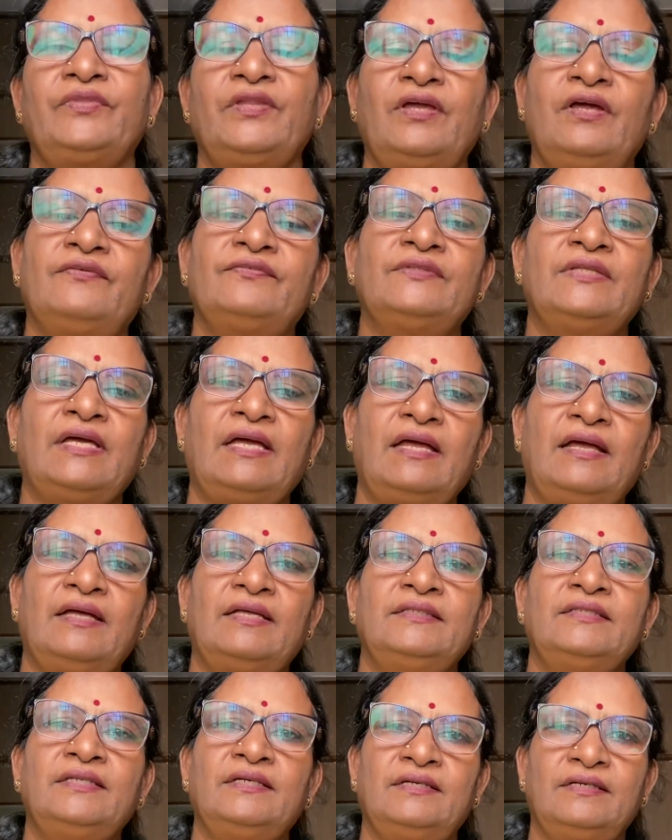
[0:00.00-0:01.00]
of the
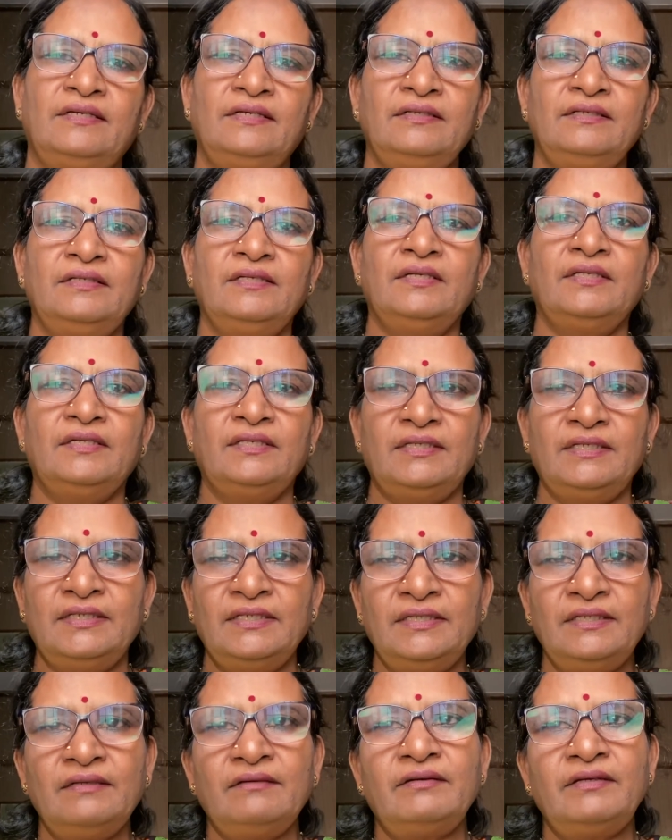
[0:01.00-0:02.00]
other
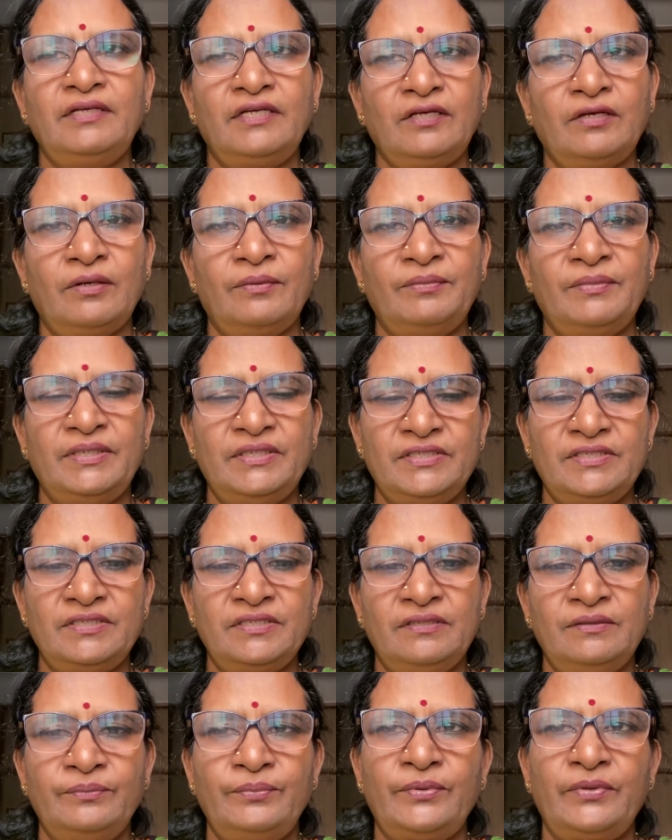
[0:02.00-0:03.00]

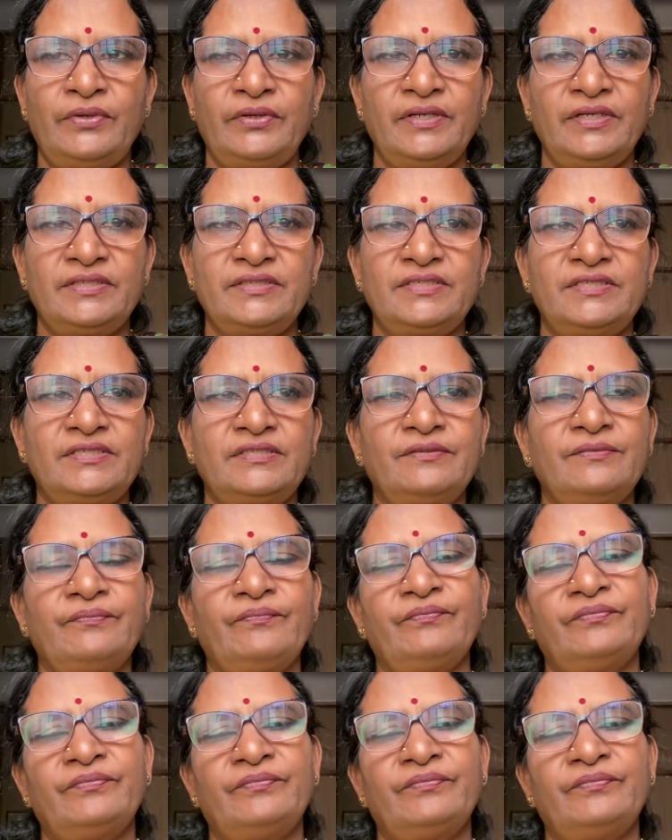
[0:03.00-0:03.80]
recombination products.